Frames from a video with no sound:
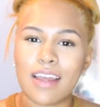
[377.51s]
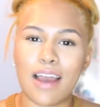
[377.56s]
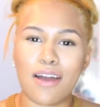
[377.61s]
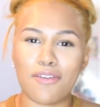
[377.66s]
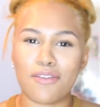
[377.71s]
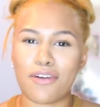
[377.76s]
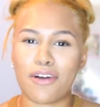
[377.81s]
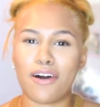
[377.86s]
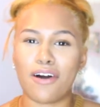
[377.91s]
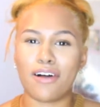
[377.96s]
I
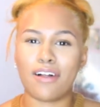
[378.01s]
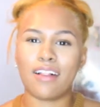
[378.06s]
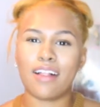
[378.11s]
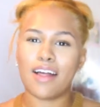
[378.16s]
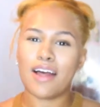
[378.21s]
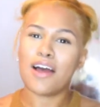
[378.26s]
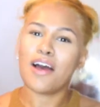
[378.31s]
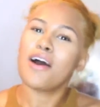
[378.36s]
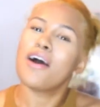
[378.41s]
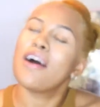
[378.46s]
will call
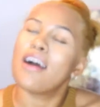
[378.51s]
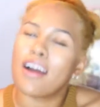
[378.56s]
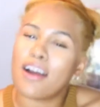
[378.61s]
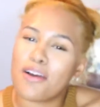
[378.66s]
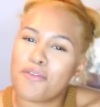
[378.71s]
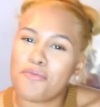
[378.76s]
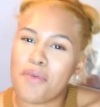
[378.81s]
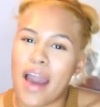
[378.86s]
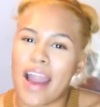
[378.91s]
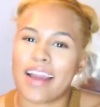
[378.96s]

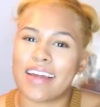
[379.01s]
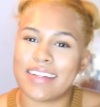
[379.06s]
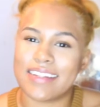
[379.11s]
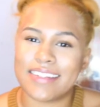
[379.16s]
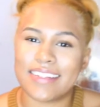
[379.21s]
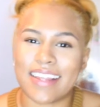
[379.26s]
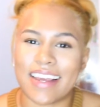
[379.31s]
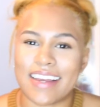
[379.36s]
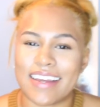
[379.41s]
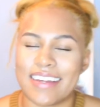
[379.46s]
her back in a
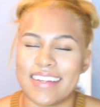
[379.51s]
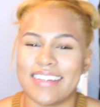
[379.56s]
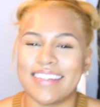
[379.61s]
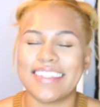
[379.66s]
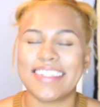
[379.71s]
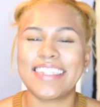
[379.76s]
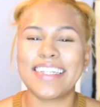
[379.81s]
second.